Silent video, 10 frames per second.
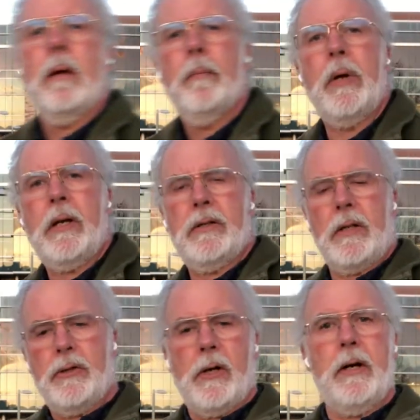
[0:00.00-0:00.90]
because
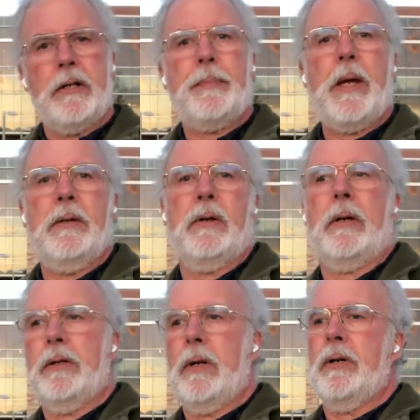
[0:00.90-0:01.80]
our shutter speeds
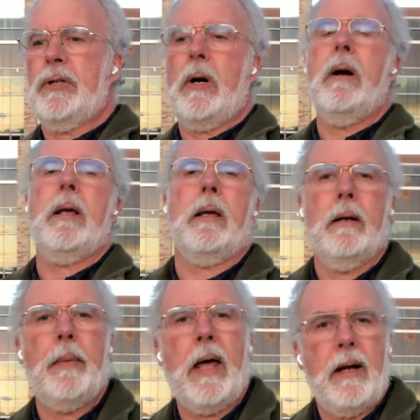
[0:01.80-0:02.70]
are starting at
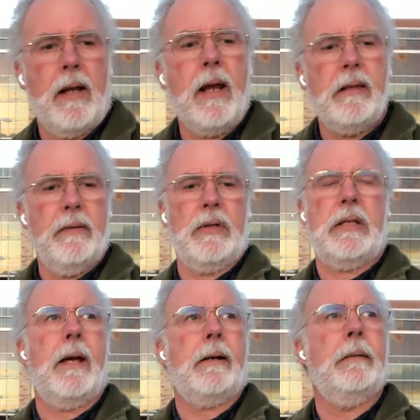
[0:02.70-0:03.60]
about 1/8 of a
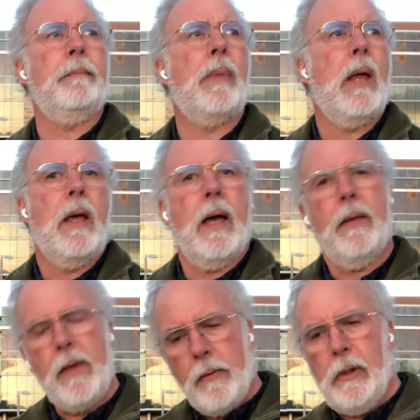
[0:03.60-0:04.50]
second,
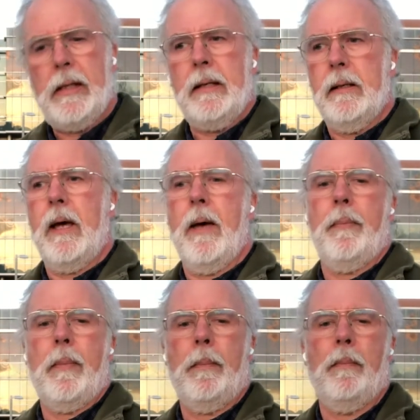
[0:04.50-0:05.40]
and they will end up
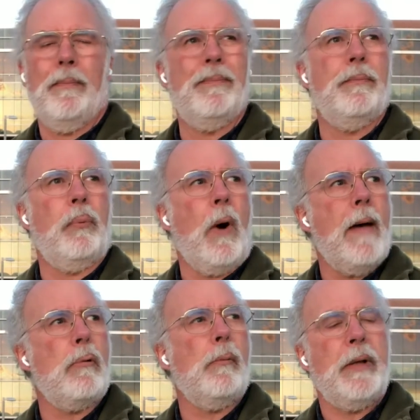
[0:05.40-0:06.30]

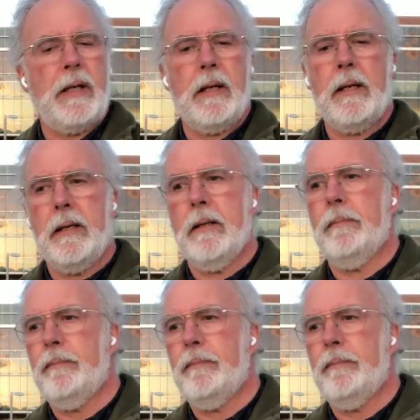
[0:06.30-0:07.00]
probably